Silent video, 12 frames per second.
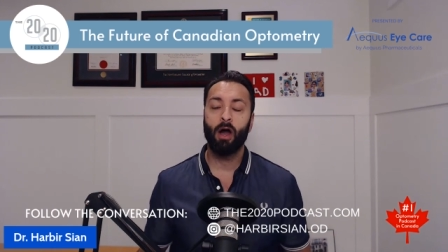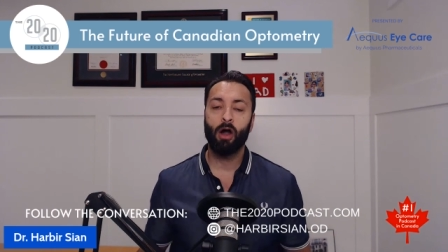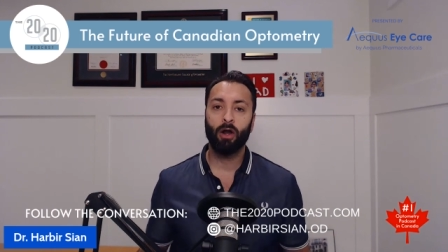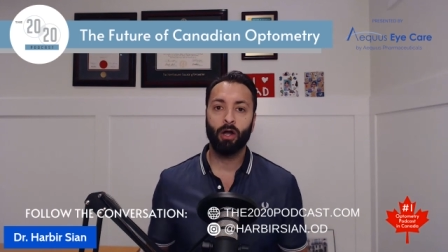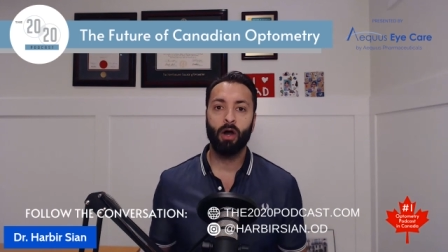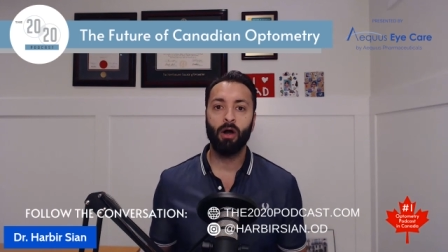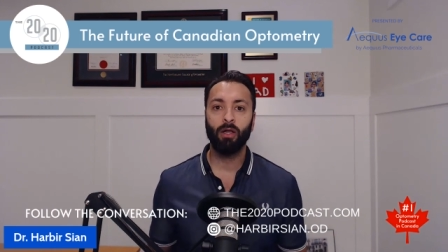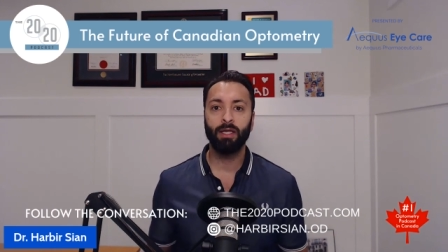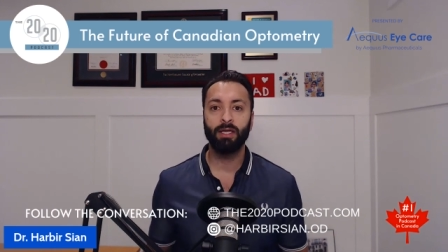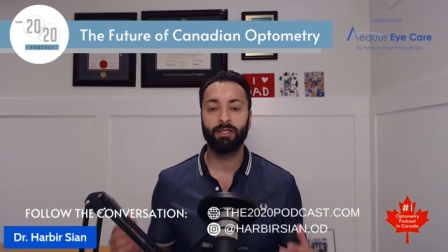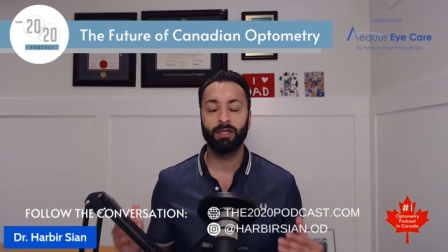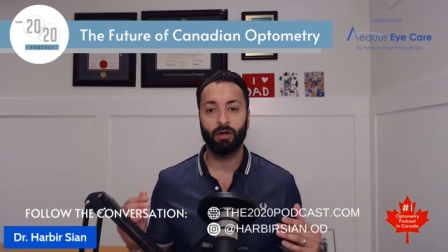our
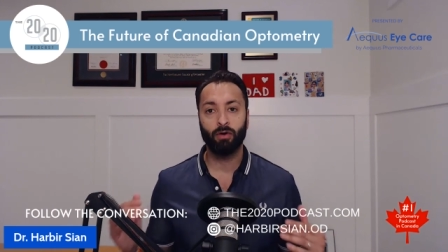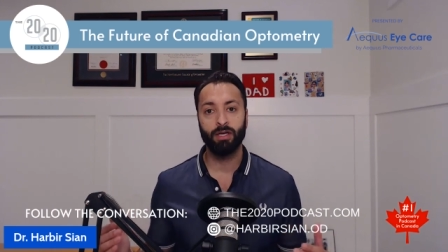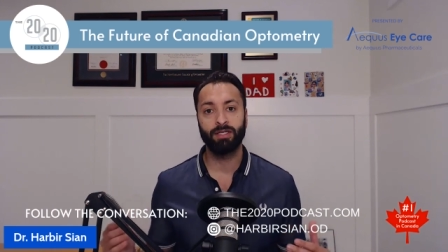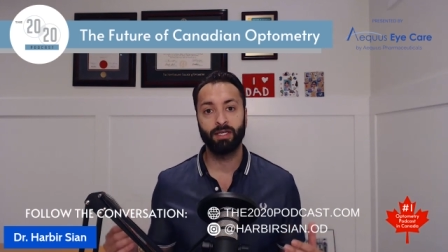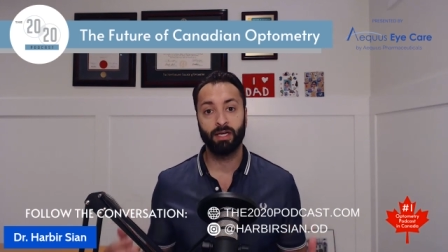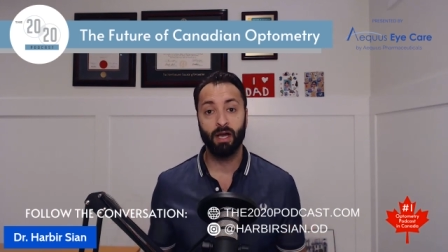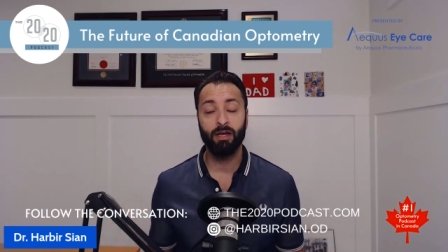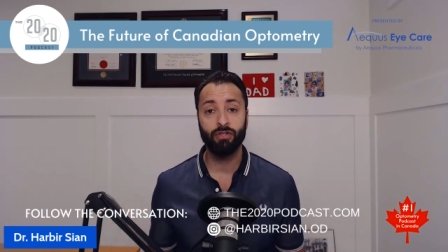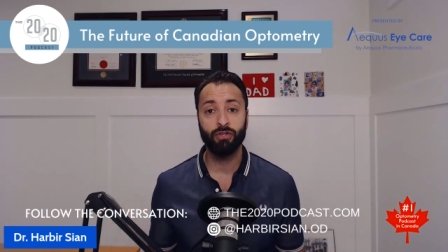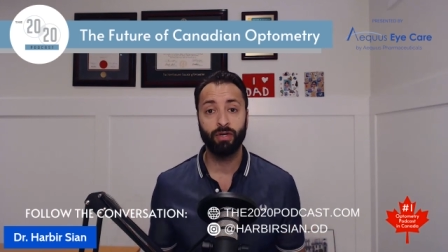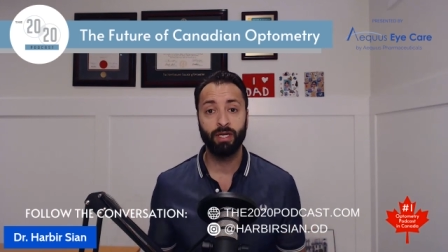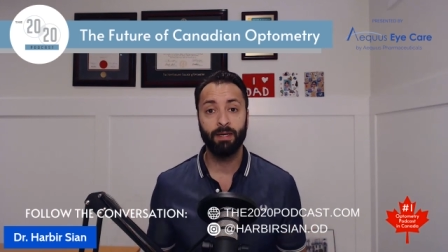colleagues across the
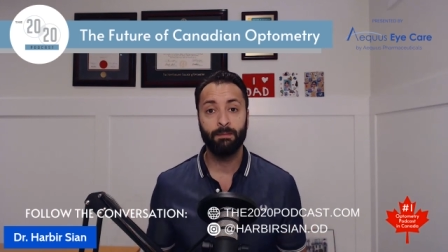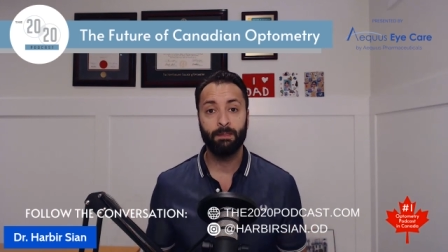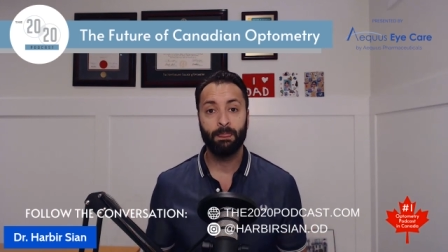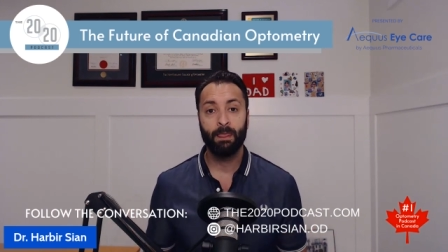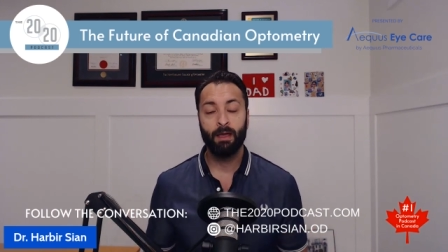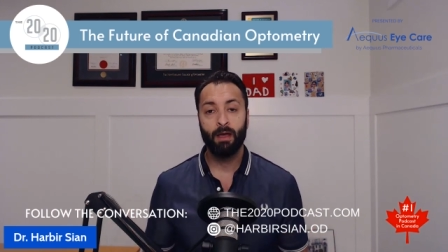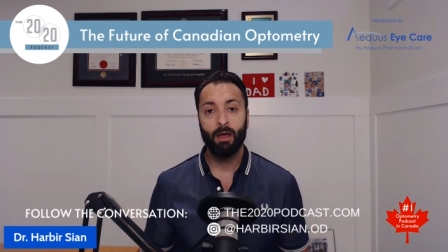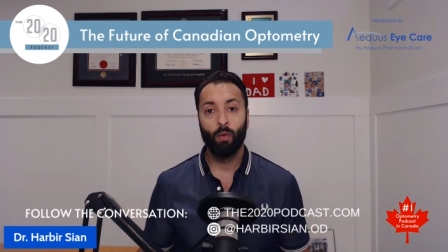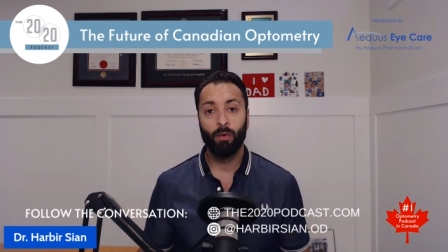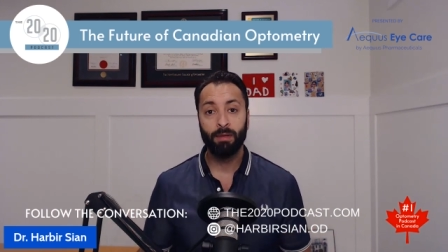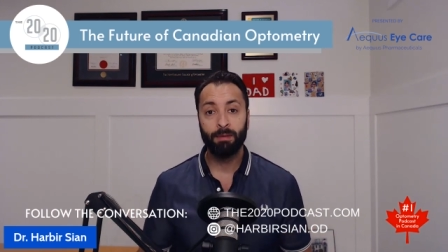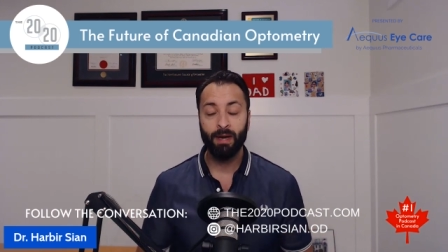country
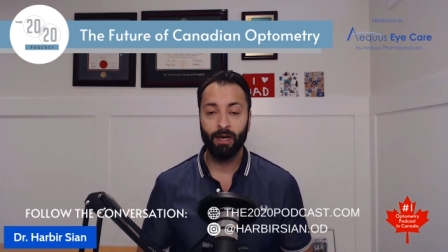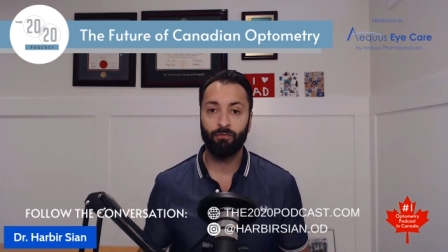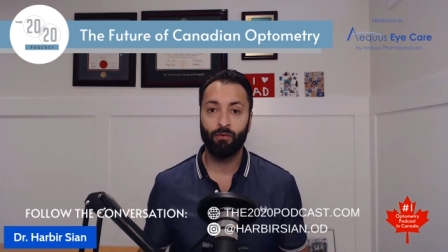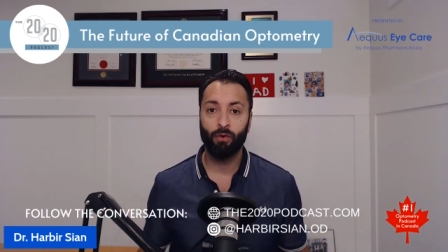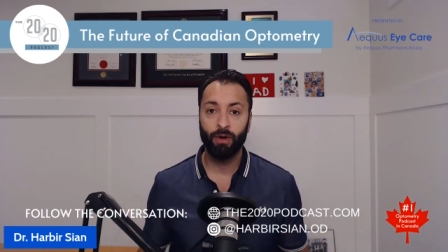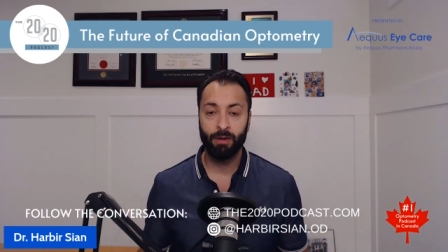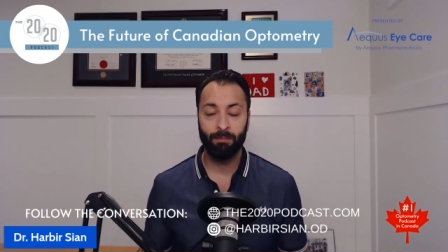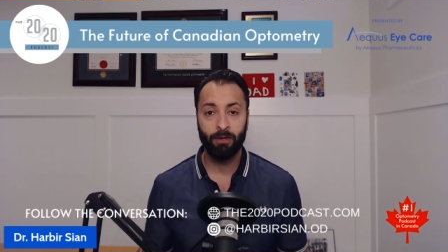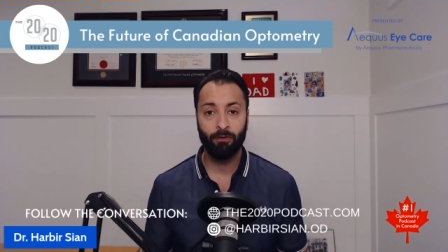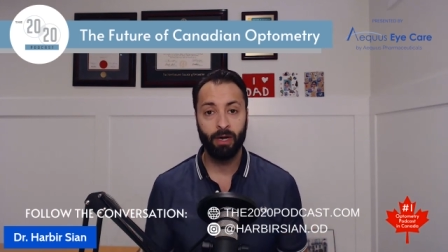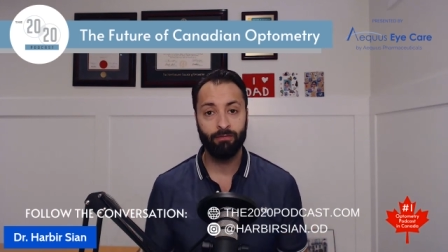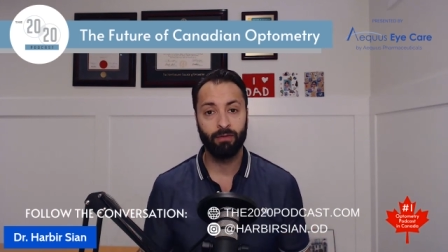will be better for it and be
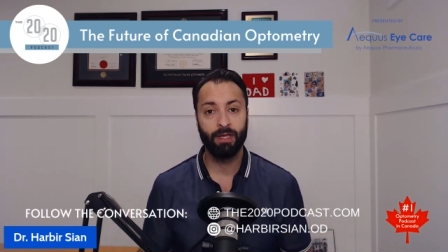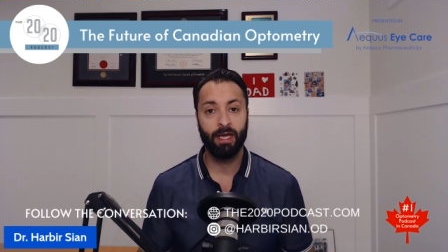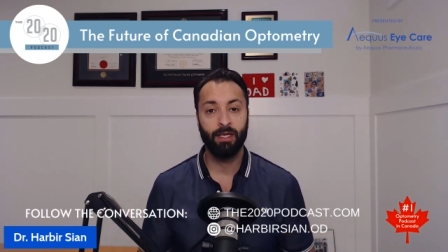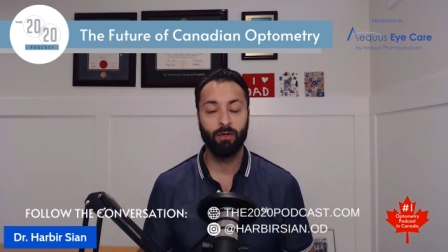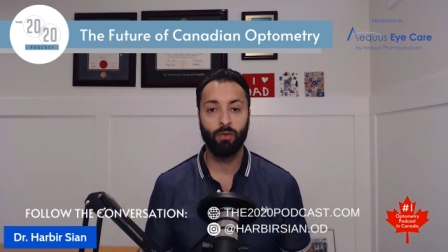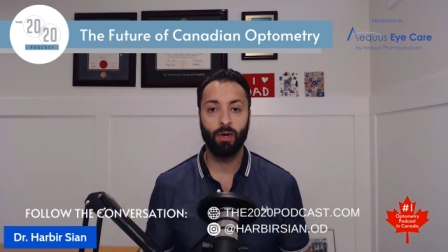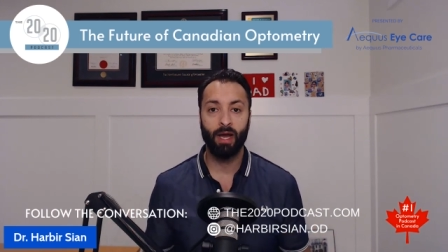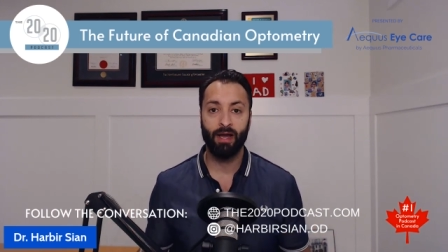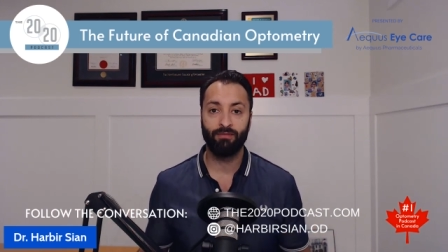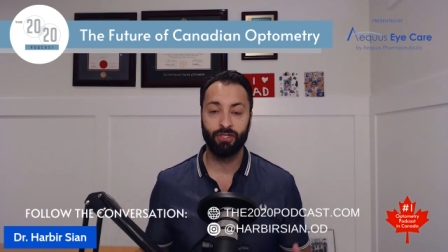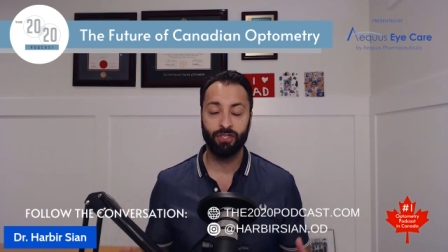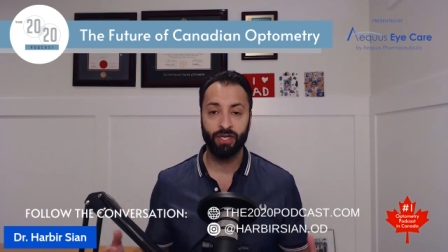grateful that you
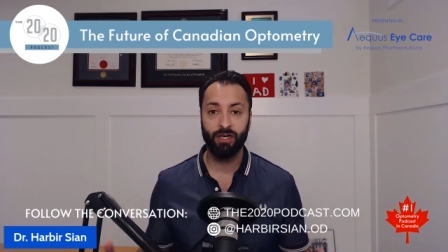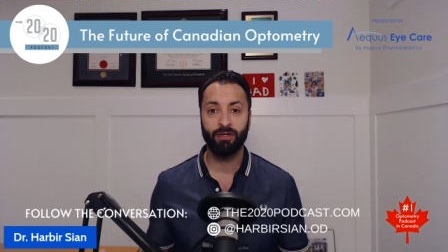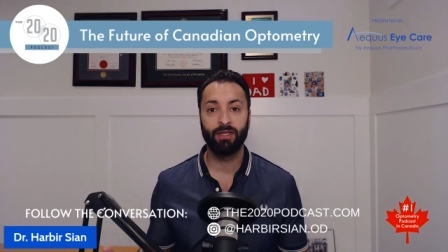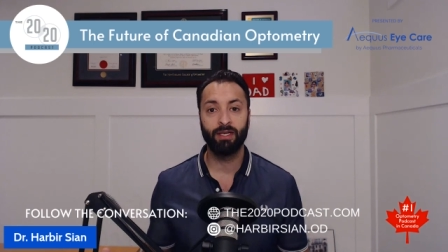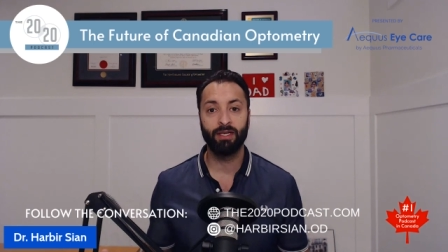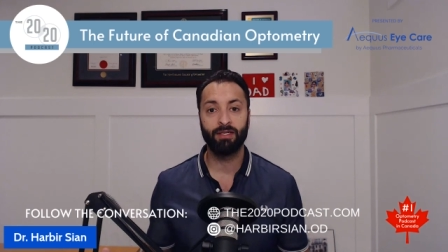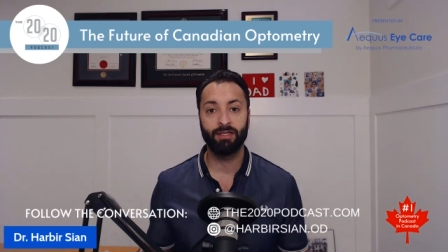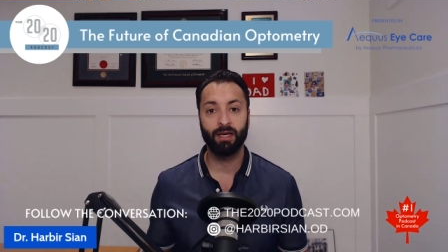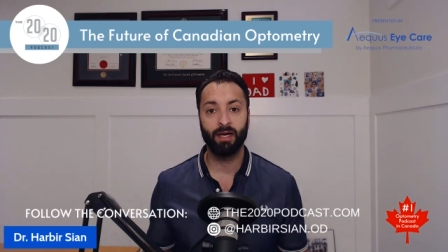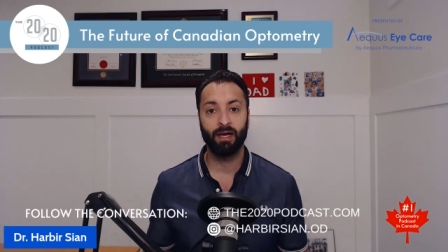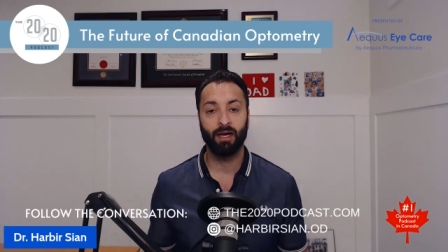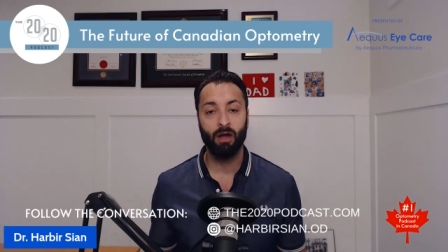have shared this
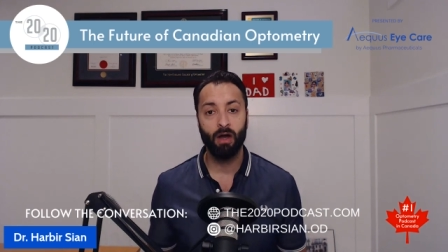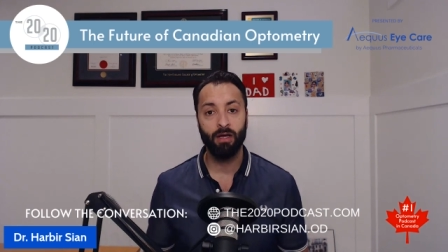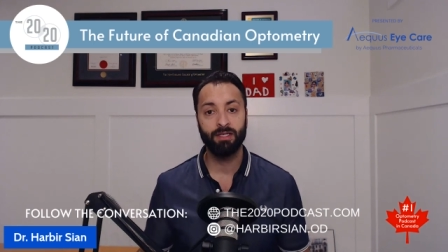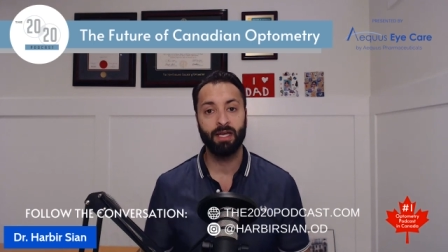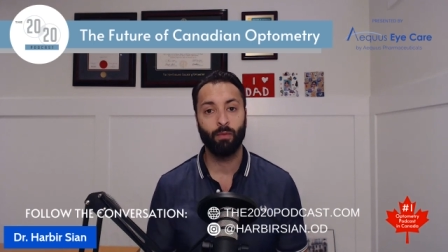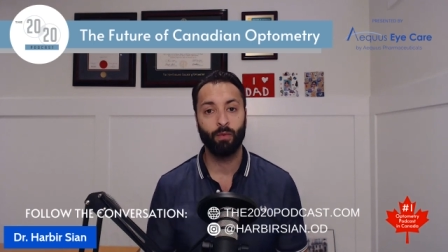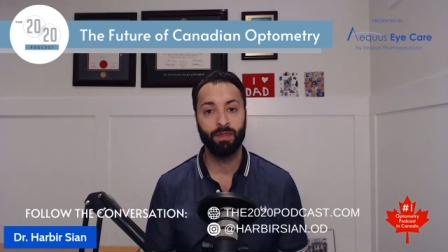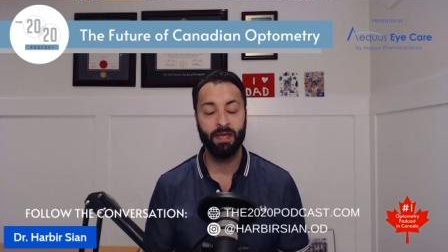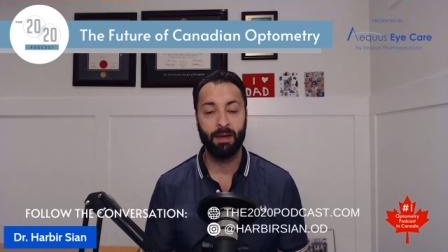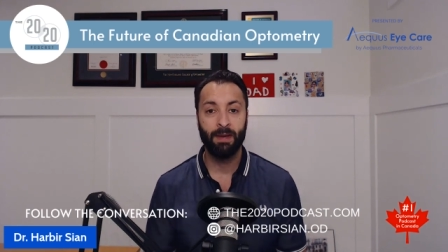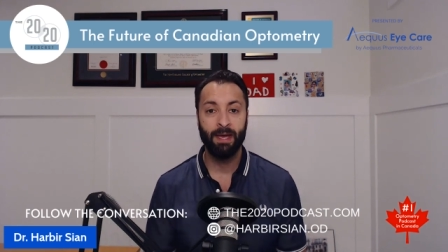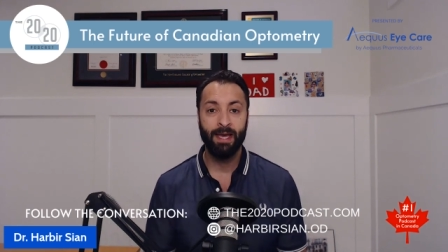content with them.